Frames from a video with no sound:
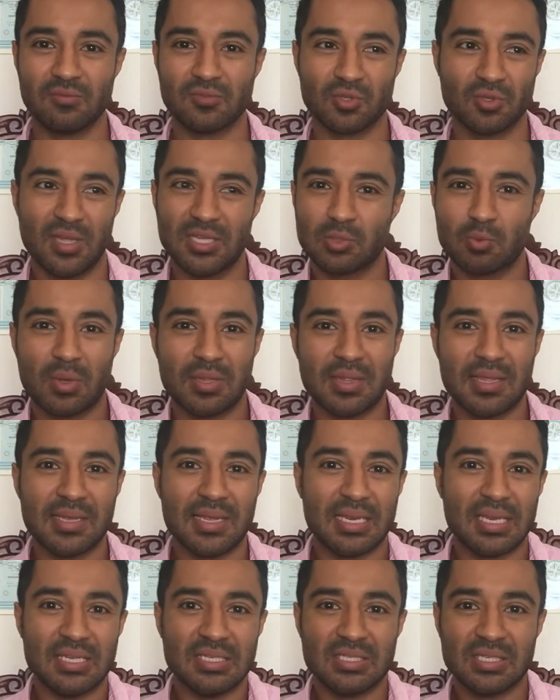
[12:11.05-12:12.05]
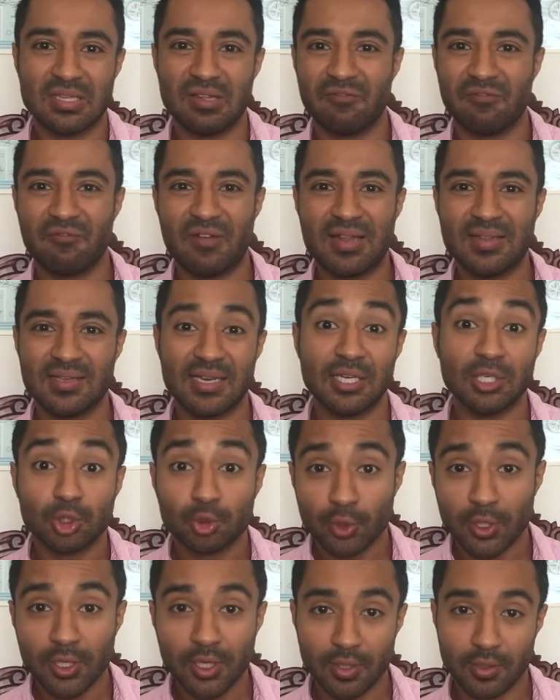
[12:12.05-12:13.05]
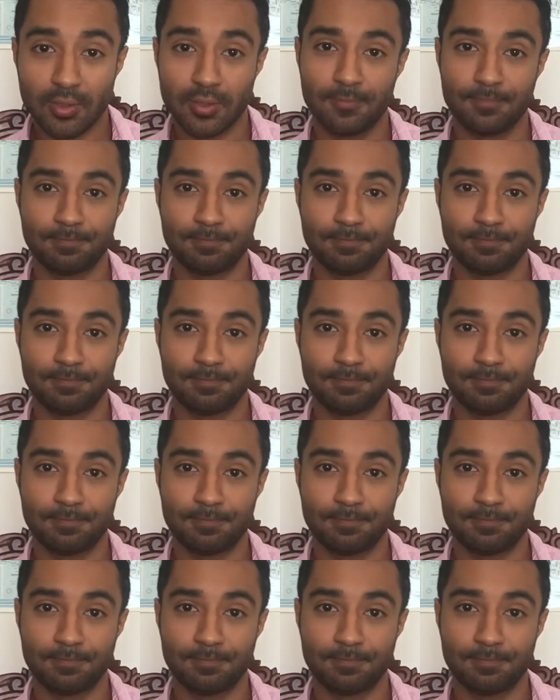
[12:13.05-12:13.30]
So that's why they get easily offended and triggered.